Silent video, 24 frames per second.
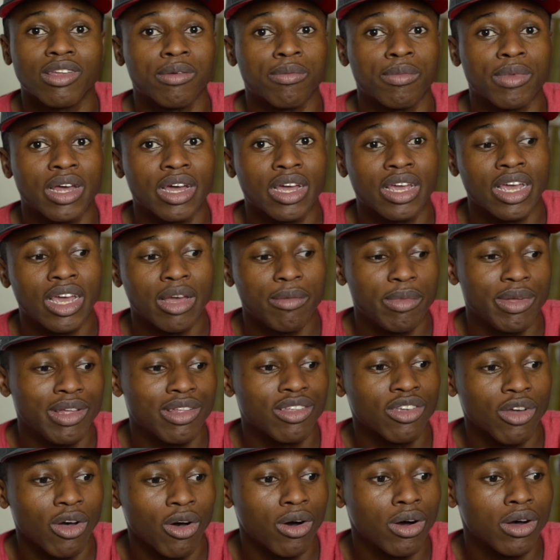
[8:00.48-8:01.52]
something that can't be
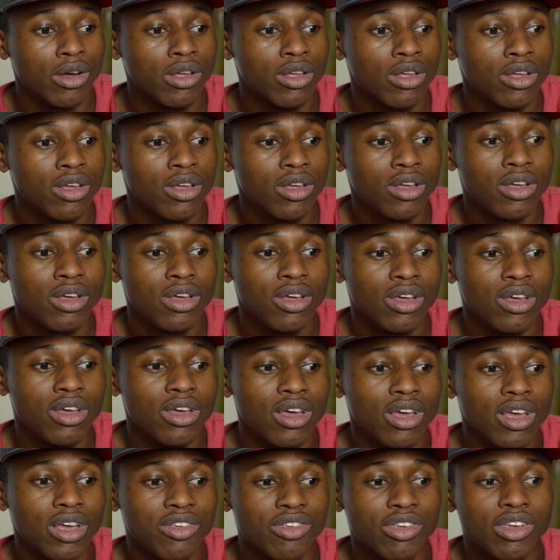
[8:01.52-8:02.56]
taught.
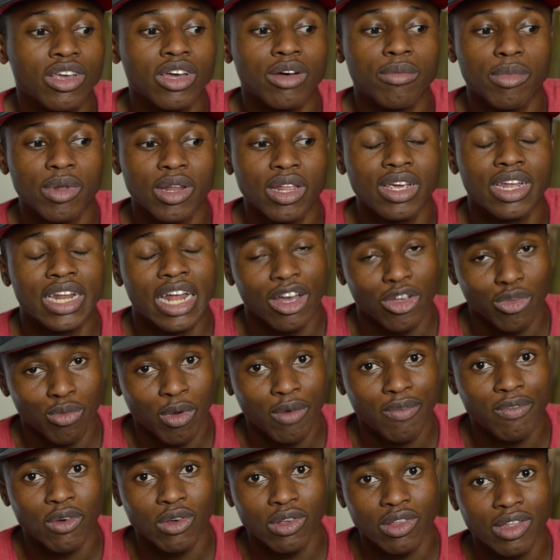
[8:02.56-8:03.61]
And she couldn't believe that was
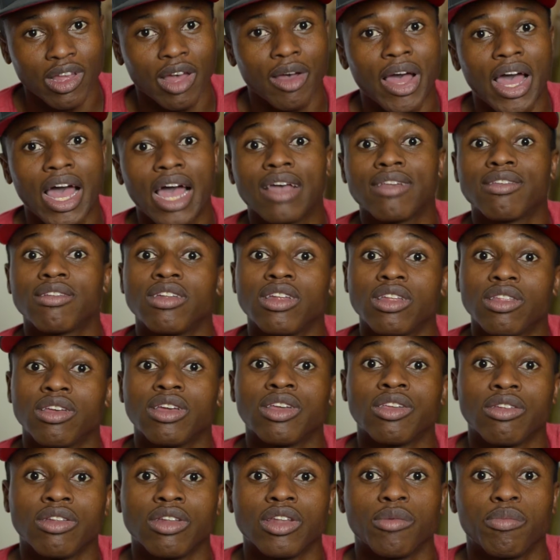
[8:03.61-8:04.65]
my first time actually
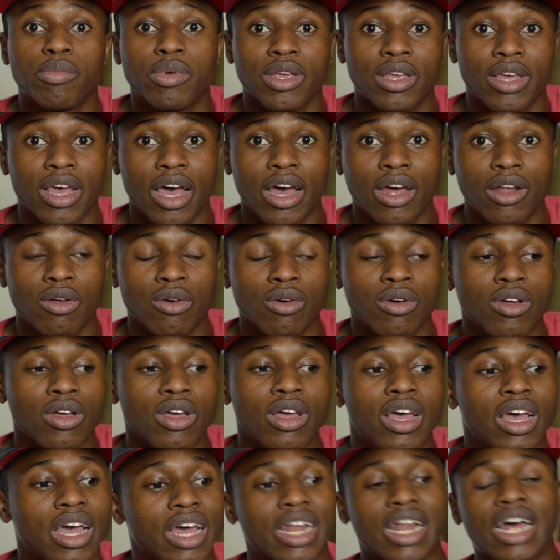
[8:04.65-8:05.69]
touching the piano.
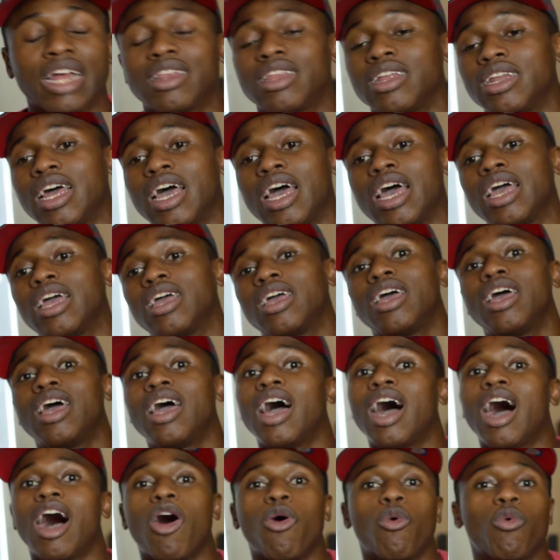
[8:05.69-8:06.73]
And after that,
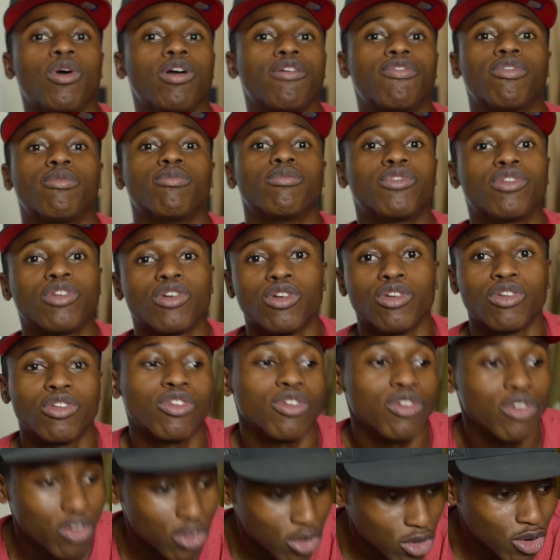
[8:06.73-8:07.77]
I went from church
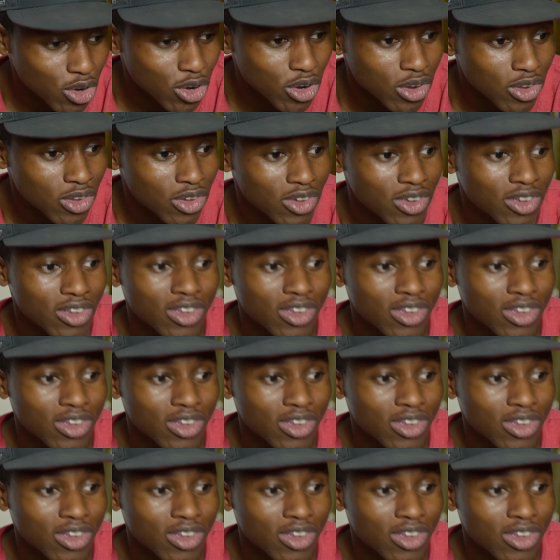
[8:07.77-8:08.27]
to church,